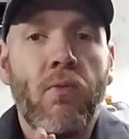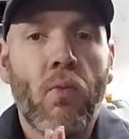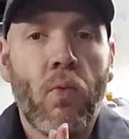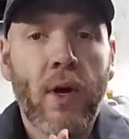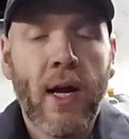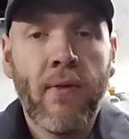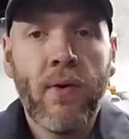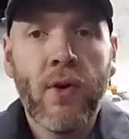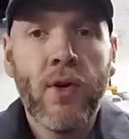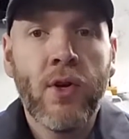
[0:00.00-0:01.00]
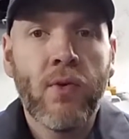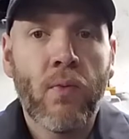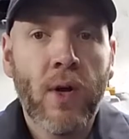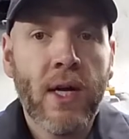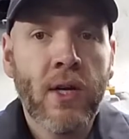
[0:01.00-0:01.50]
whenever
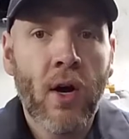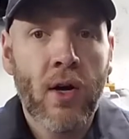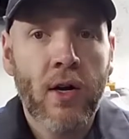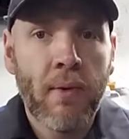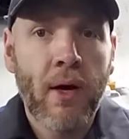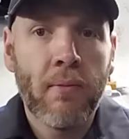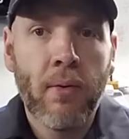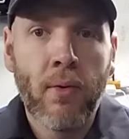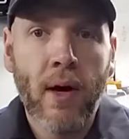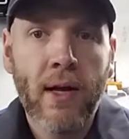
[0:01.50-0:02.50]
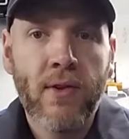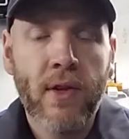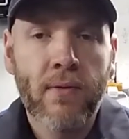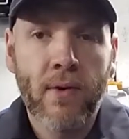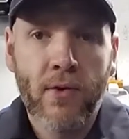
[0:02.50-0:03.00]
we talk about
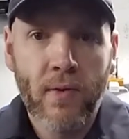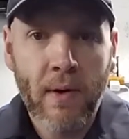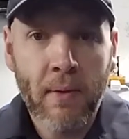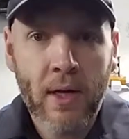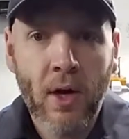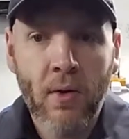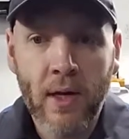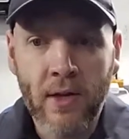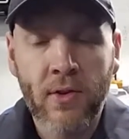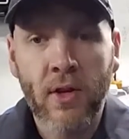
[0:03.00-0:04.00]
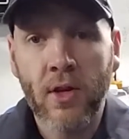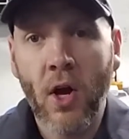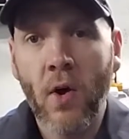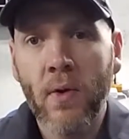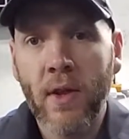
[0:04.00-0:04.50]
pricing for ceramic coatings,
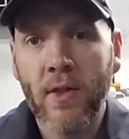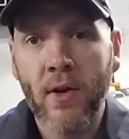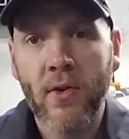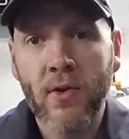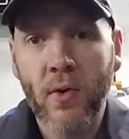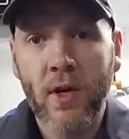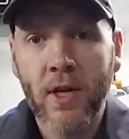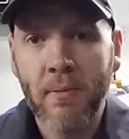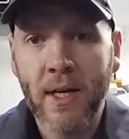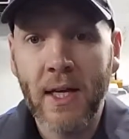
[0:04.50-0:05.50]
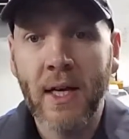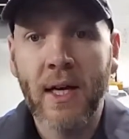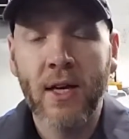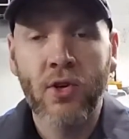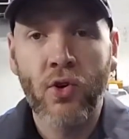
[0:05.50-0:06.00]
know that there is going to be
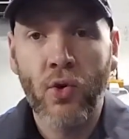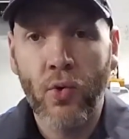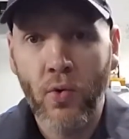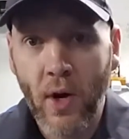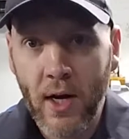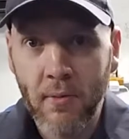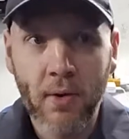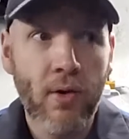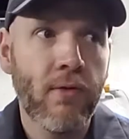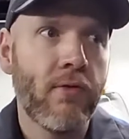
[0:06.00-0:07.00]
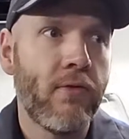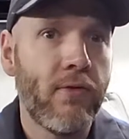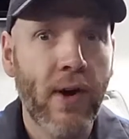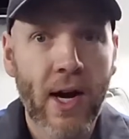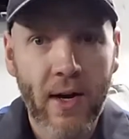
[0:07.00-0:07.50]
incredible
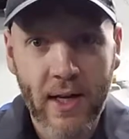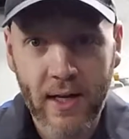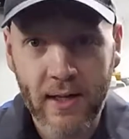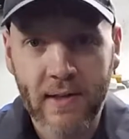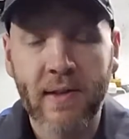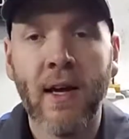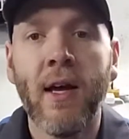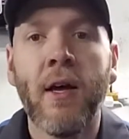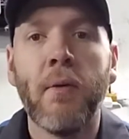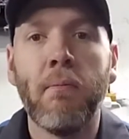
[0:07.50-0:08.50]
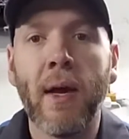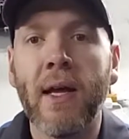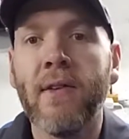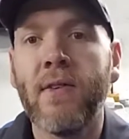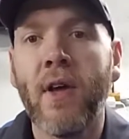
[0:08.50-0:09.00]
variance
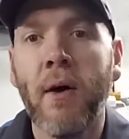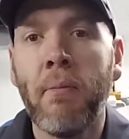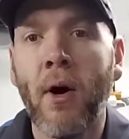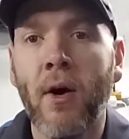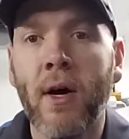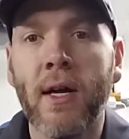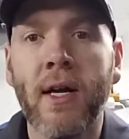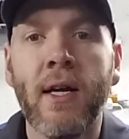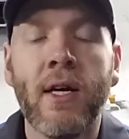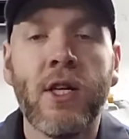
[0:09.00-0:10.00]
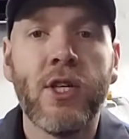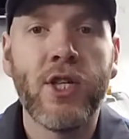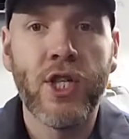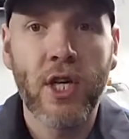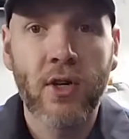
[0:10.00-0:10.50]
based upon
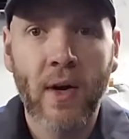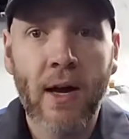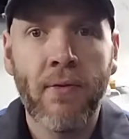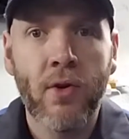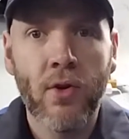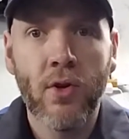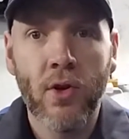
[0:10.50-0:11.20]
geographical